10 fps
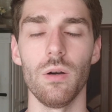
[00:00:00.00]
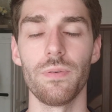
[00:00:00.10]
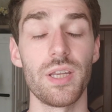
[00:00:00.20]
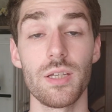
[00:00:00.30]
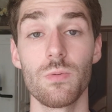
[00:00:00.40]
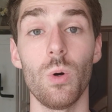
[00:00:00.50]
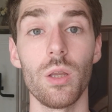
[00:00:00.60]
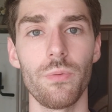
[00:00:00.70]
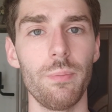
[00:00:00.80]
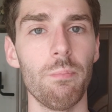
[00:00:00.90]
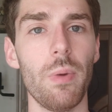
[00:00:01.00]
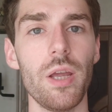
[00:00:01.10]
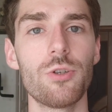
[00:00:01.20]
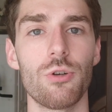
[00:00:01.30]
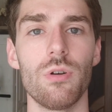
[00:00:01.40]
fatigue is one of the
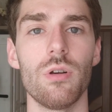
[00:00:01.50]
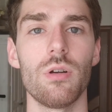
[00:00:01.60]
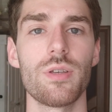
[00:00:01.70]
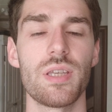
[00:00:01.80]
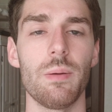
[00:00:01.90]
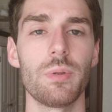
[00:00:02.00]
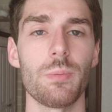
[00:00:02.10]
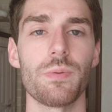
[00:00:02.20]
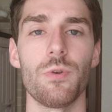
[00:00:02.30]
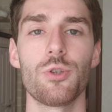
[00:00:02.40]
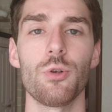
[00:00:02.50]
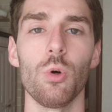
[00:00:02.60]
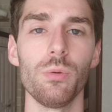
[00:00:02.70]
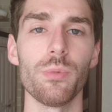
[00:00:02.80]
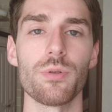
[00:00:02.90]
major symptoms which
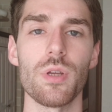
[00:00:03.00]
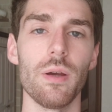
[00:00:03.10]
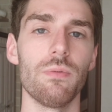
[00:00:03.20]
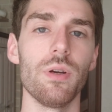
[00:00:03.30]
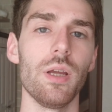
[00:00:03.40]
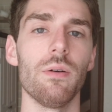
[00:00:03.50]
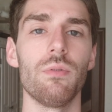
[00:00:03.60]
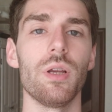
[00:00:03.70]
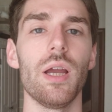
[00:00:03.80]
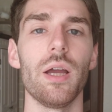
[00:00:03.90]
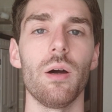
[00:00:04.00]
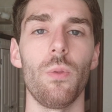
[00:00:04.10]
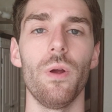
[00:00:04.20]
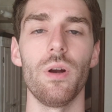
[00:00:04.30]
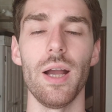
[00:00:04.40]
almost every guy out
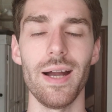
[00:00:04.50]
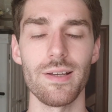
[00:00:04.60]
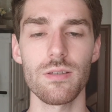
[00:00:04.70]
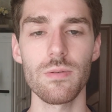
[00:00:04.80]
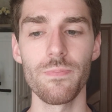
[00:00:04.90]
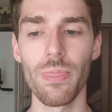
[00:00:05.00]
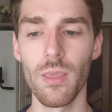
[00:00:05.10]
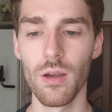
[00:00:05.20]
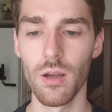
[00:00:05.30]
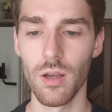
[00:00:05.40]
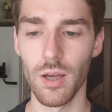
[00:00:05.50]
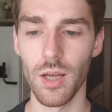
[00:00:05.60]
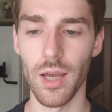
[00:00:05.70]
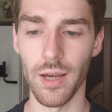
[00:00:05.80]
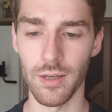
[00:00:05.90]
there has,
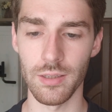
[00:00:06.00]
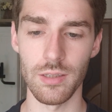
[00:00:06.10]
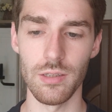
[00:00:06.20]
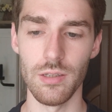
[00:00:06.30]
and